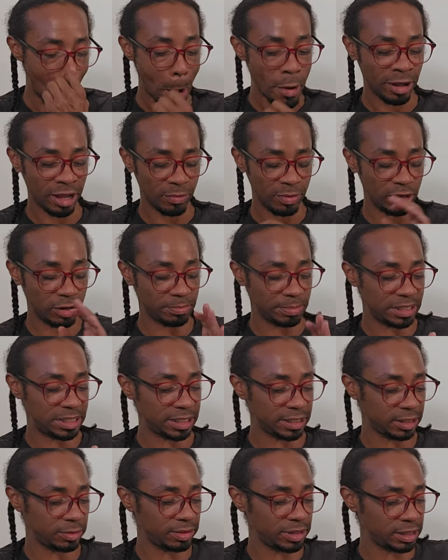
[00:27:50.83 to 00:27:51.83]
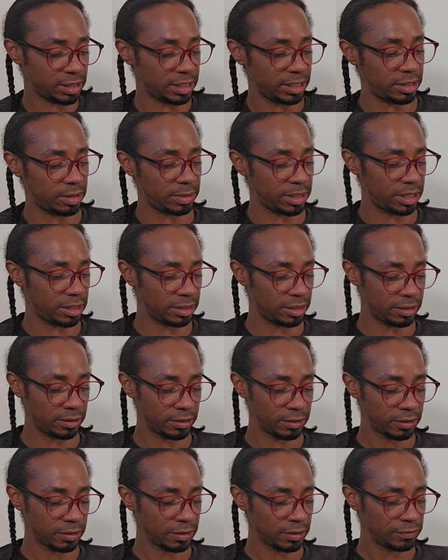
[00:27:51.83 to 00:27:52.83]
Okay, we could be dealing with a Leo here.
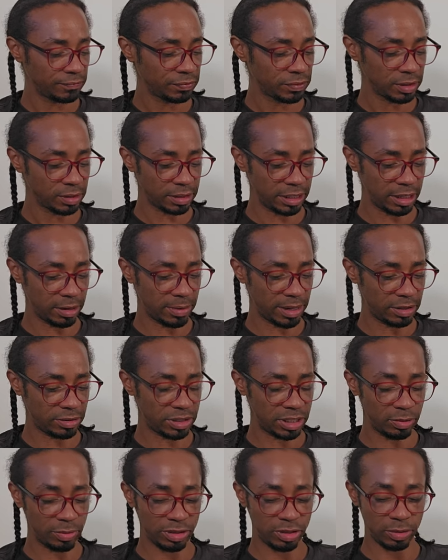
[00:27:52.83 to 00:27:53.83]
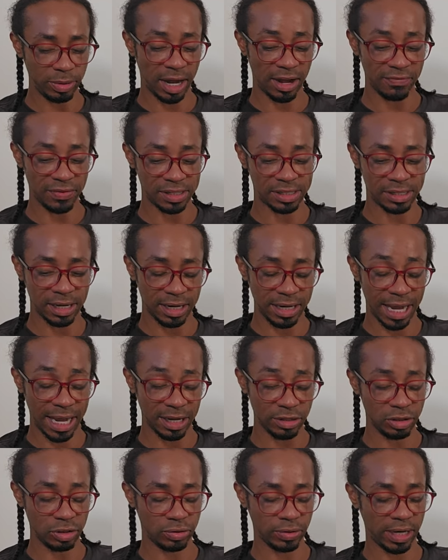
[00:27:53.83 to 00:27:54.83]
Leo energy, we do have the sun
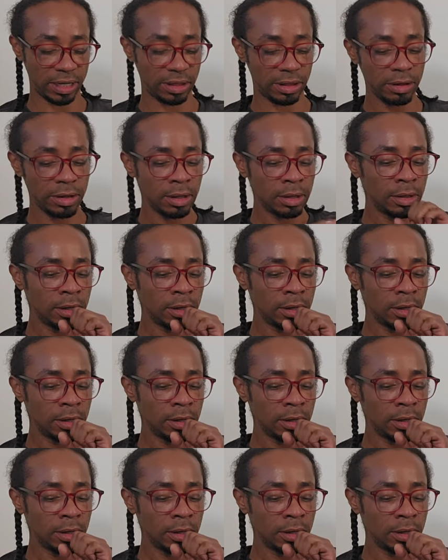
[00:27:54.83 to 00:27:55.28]
and strength.